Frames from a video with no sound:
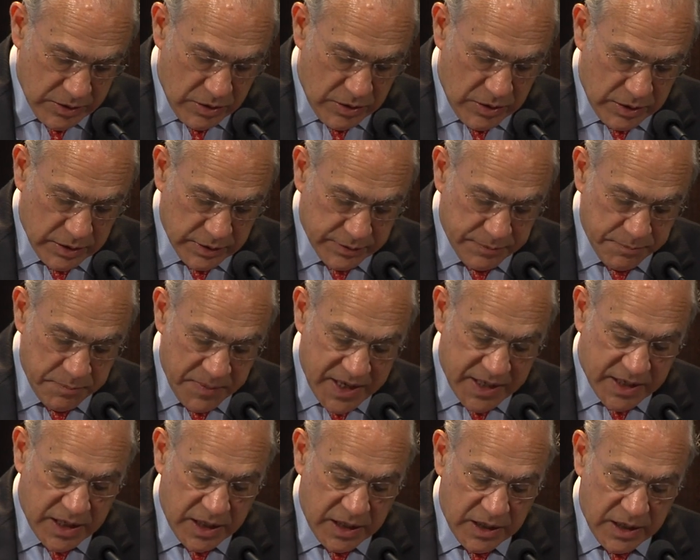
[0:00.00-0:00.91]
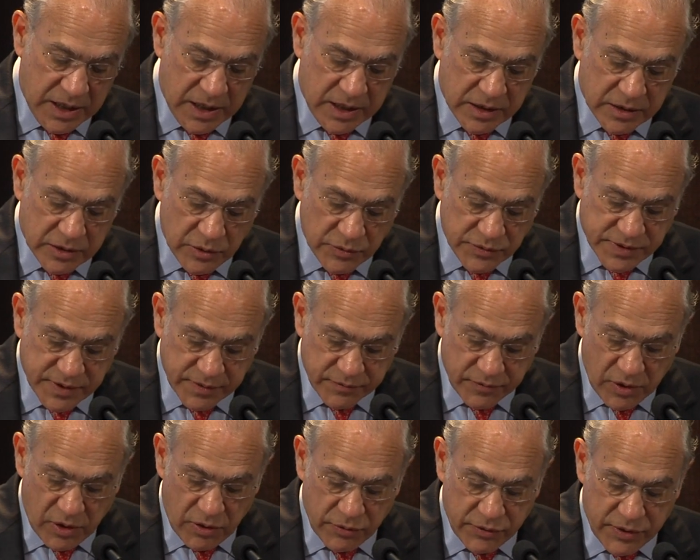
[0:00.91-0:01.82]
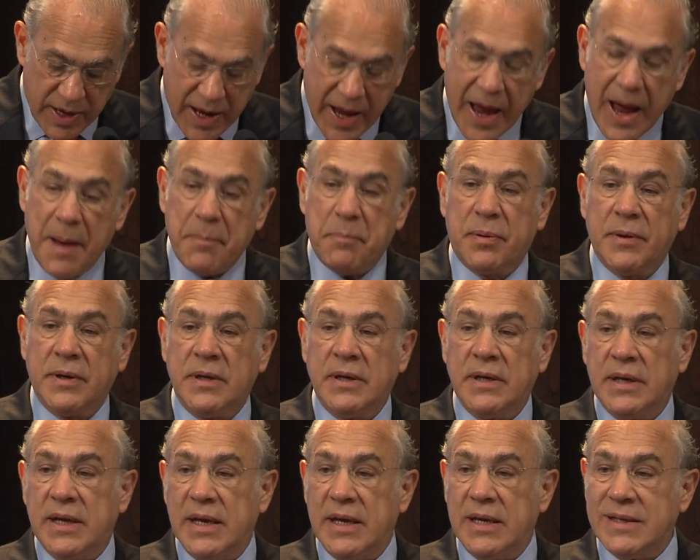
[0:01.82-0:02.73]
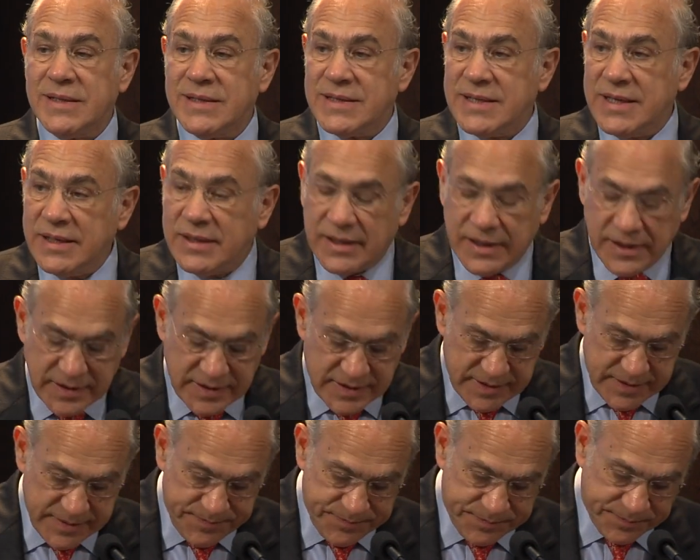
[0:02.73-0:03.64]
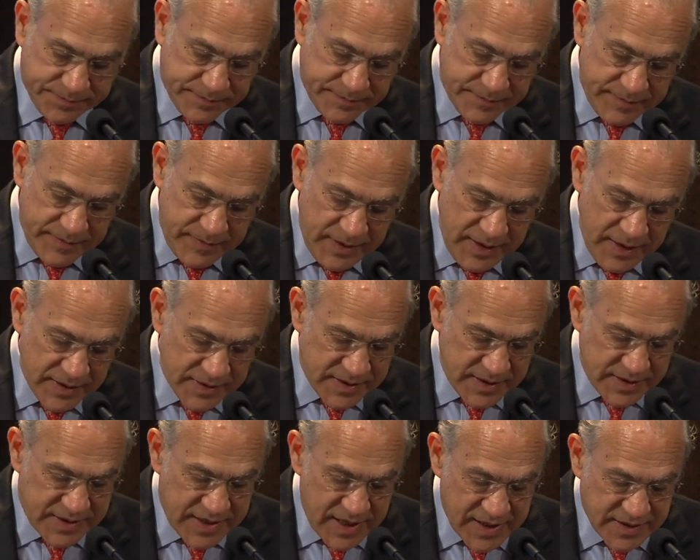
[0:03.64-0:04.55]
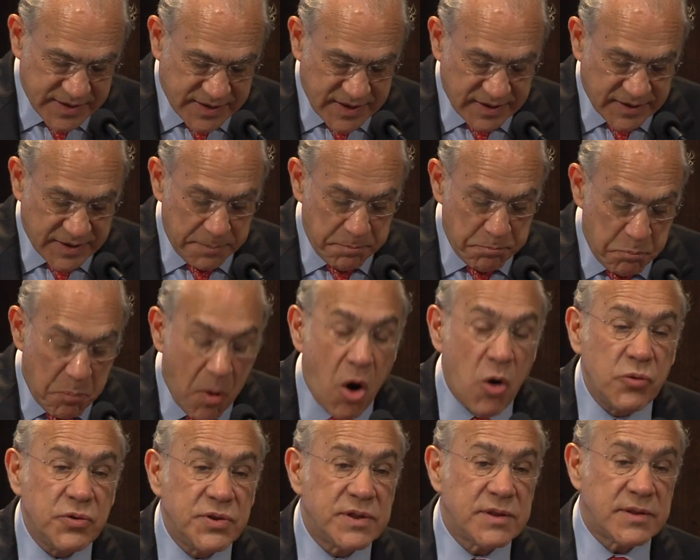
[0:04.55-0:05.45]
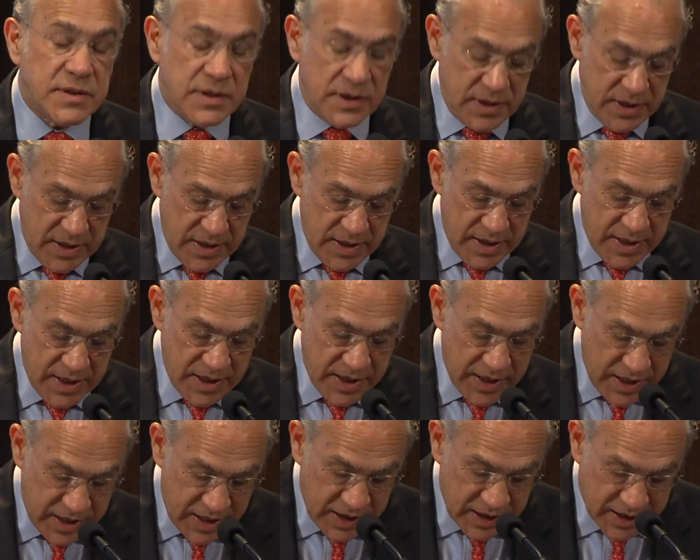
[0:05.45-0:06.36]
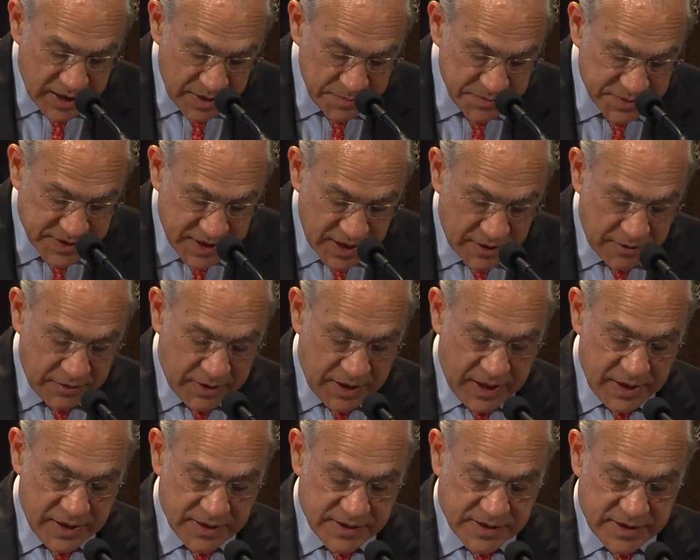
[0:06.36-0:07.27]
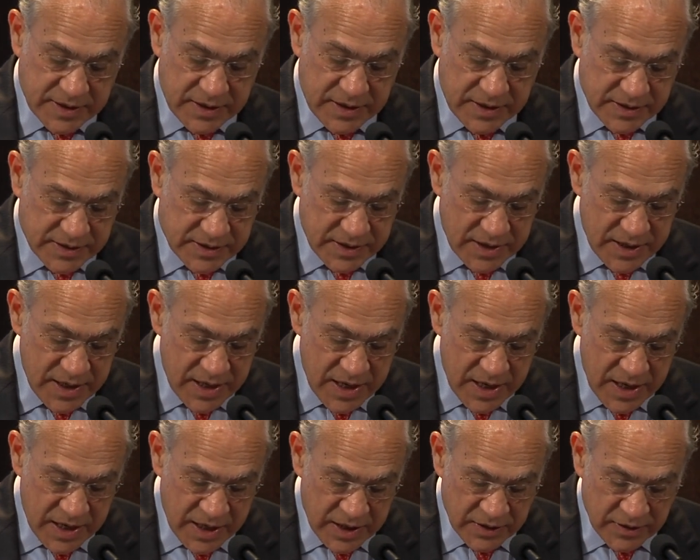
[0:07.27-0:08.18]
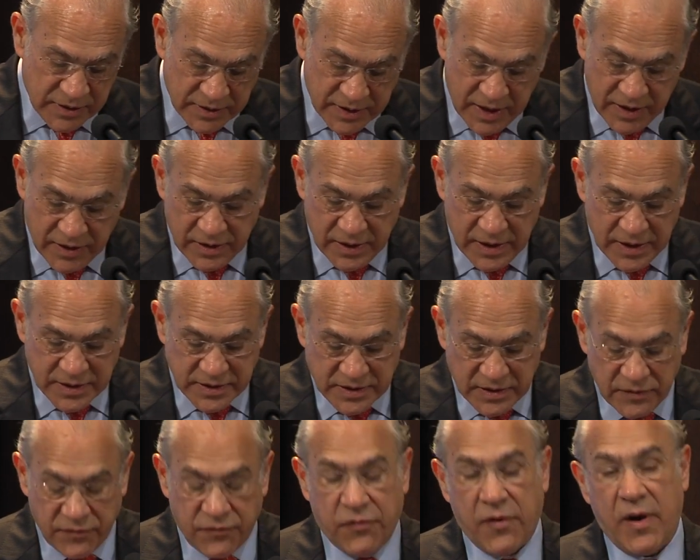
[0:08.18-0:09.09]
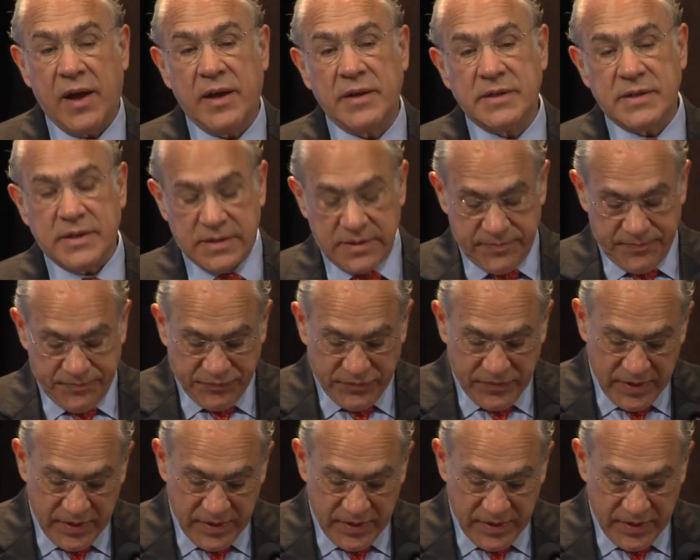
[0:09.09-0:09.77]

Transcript: called Making Inclusive Growth Happen in Cities suggests that the most income-segregated cities in the Netherlands and France